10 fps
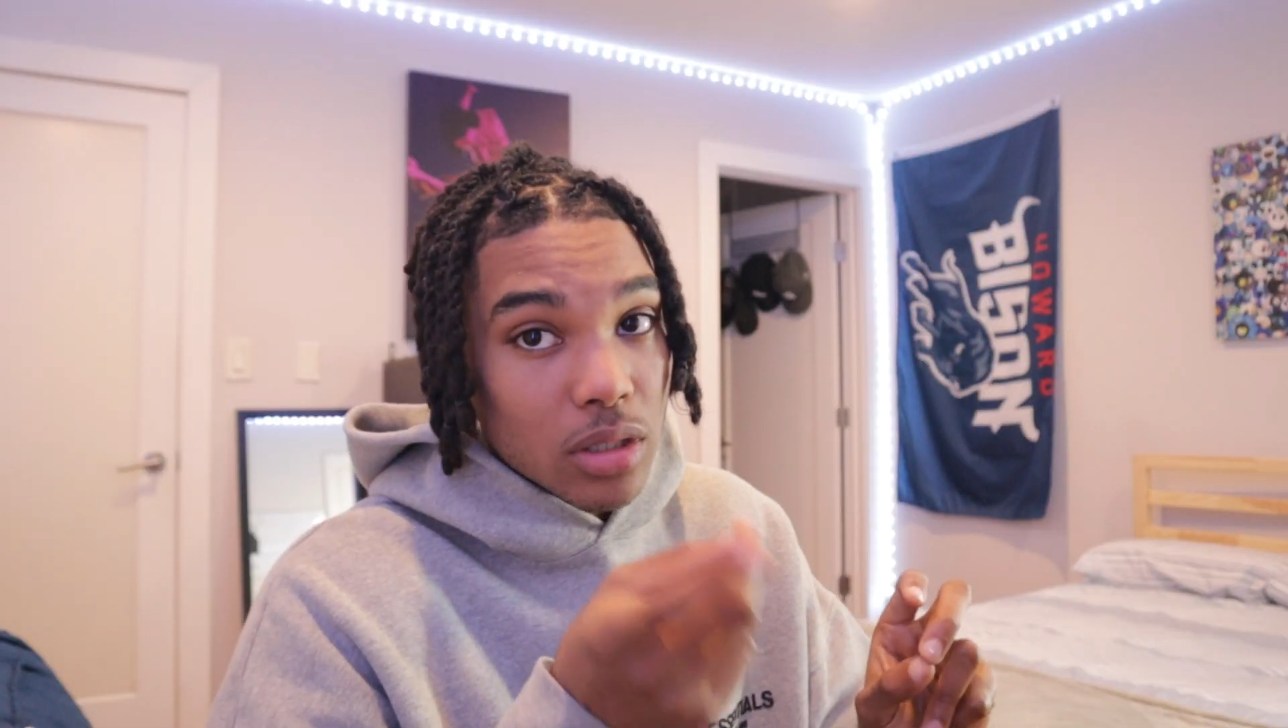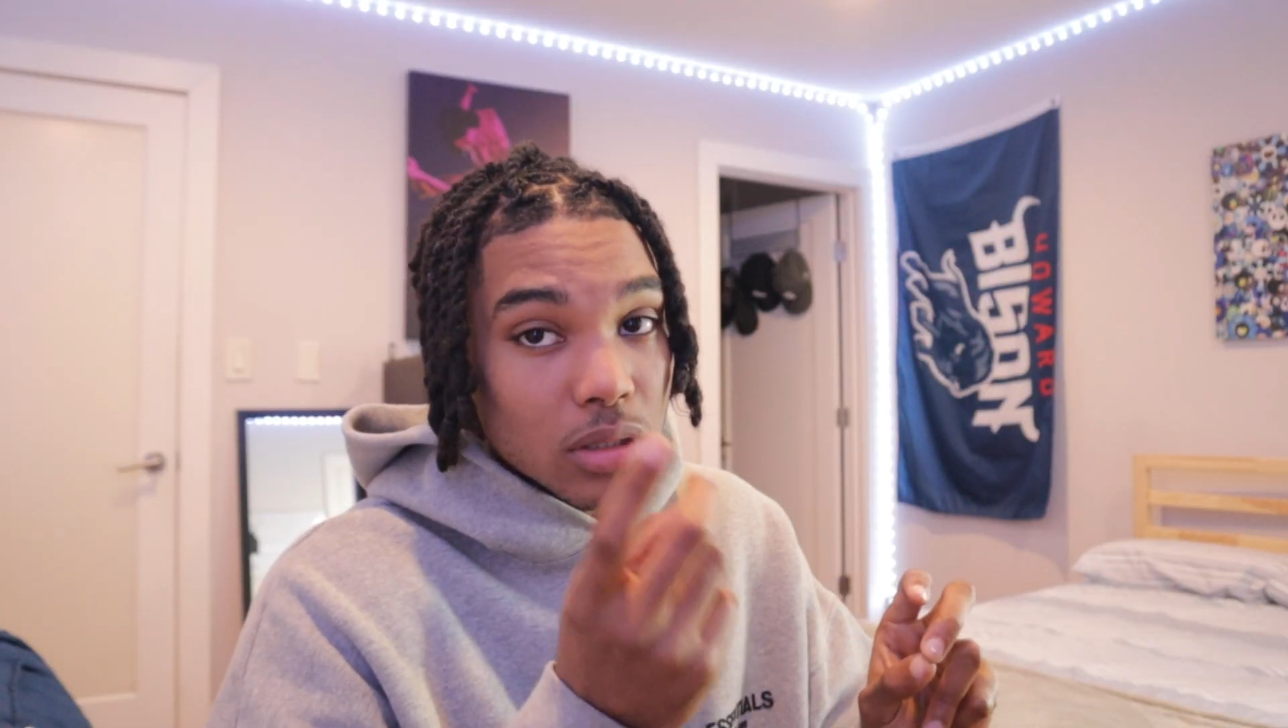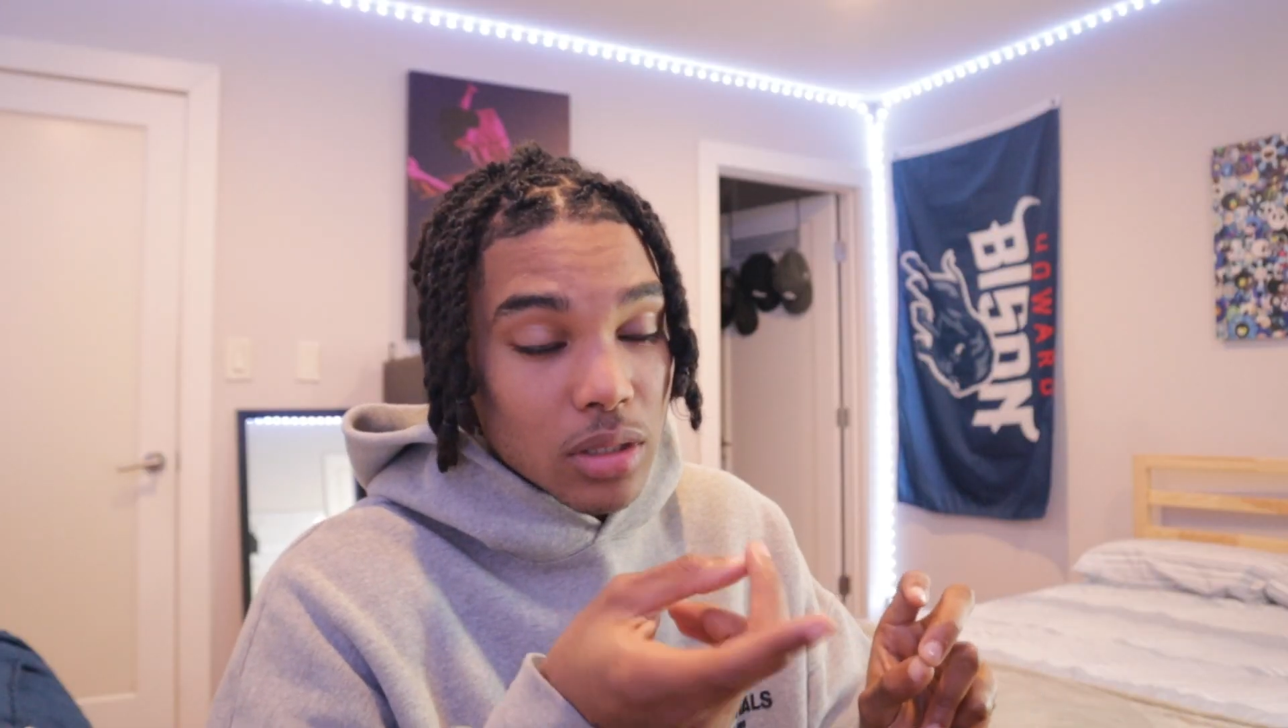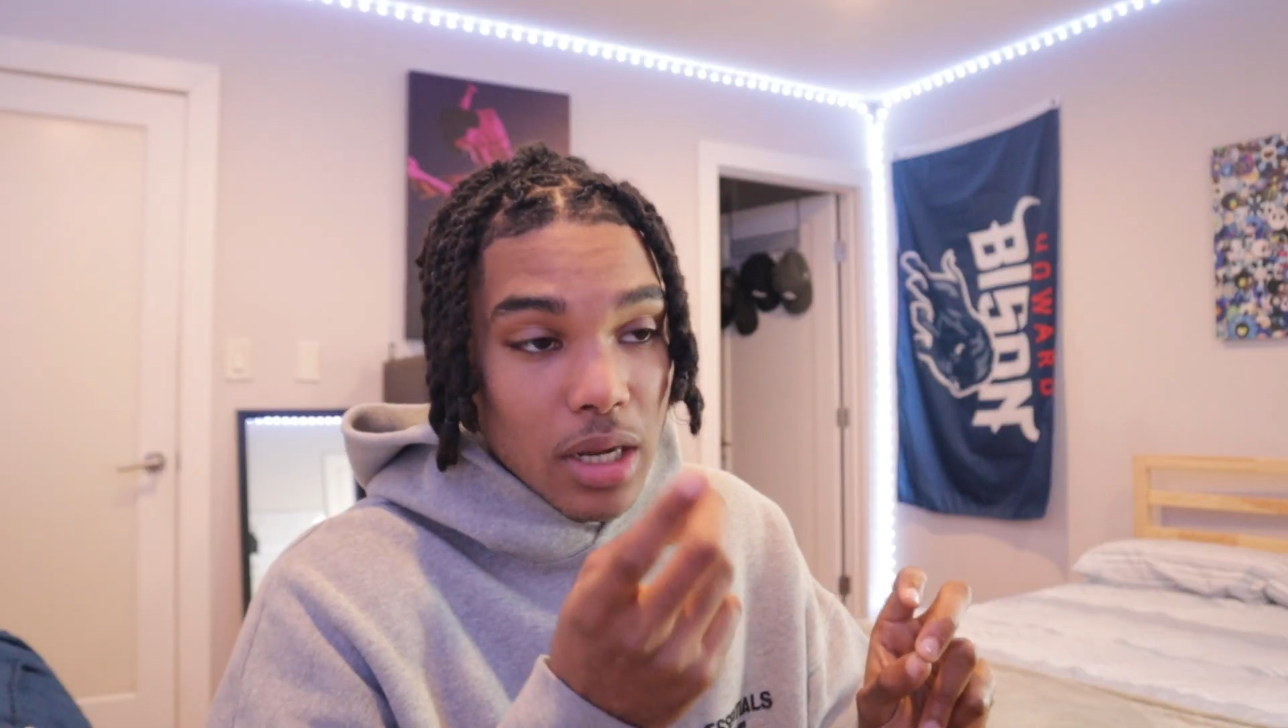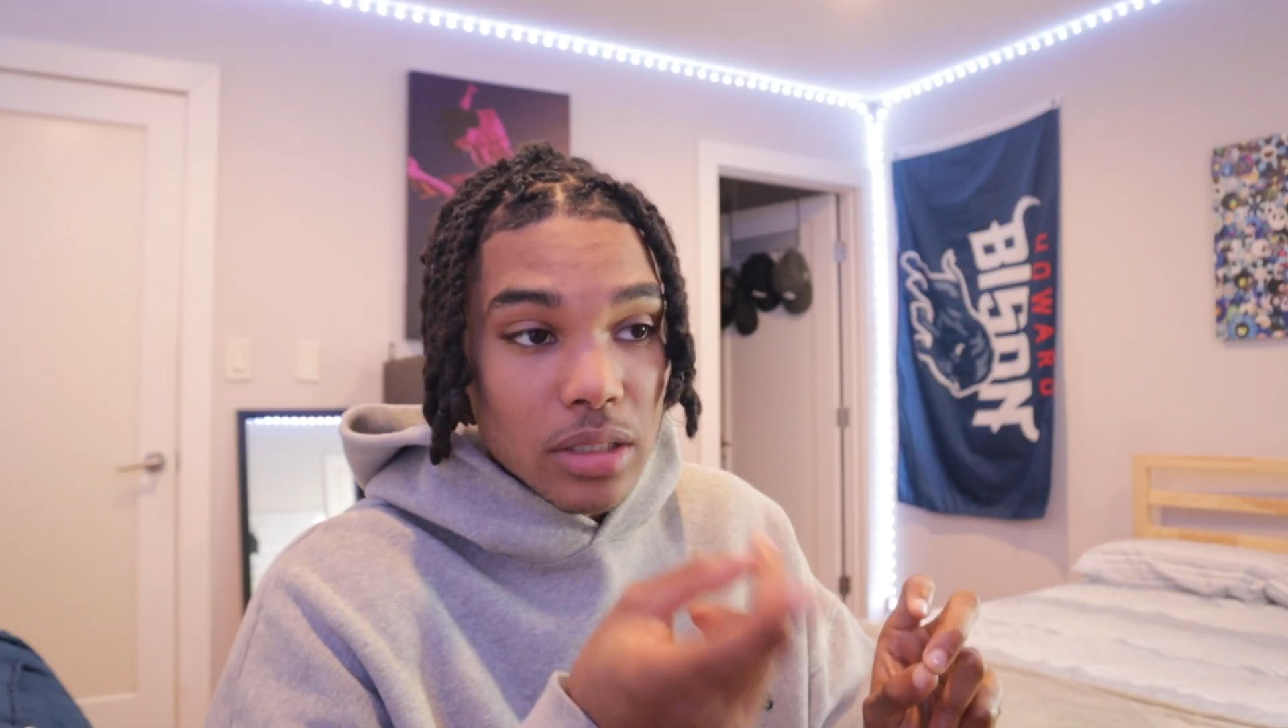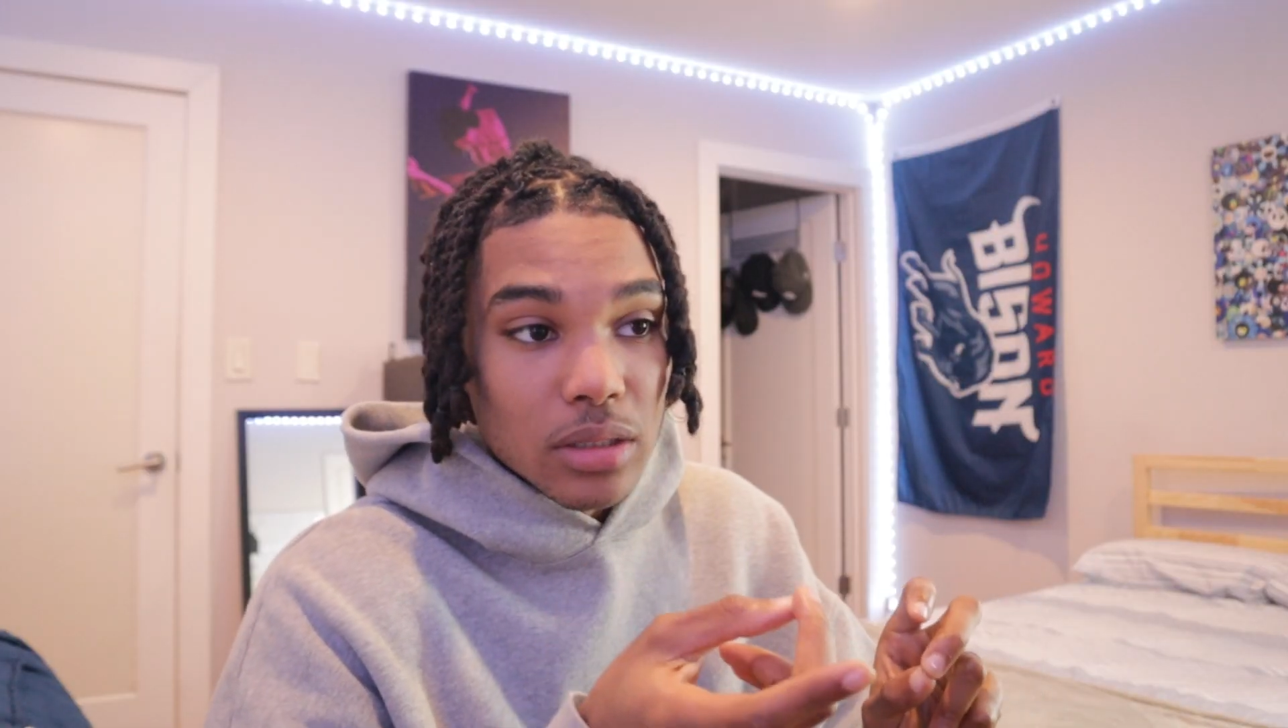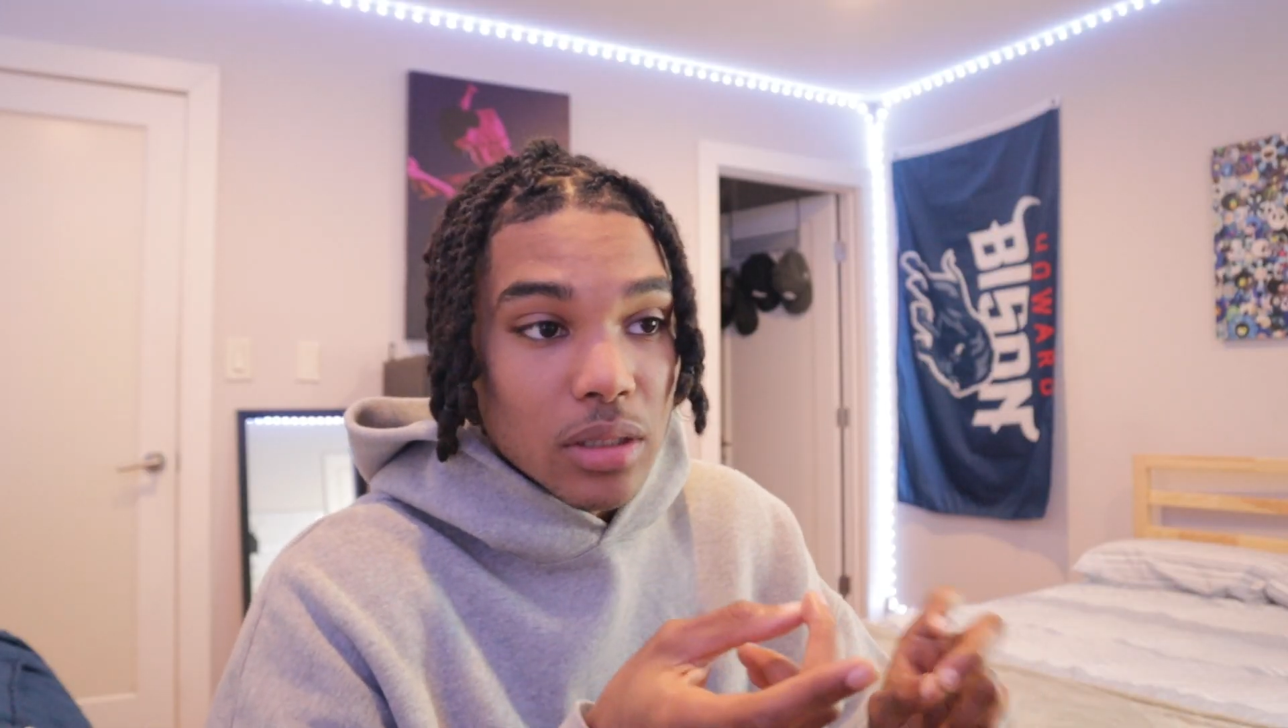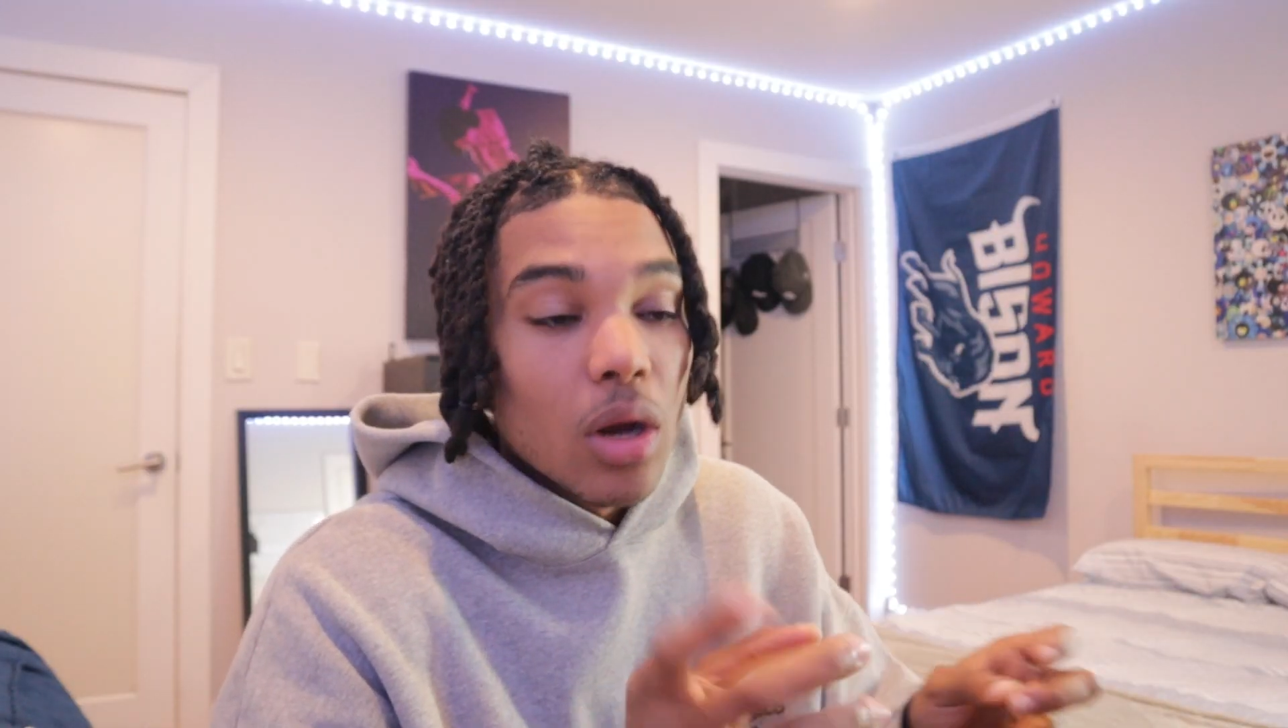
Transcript: because honestly.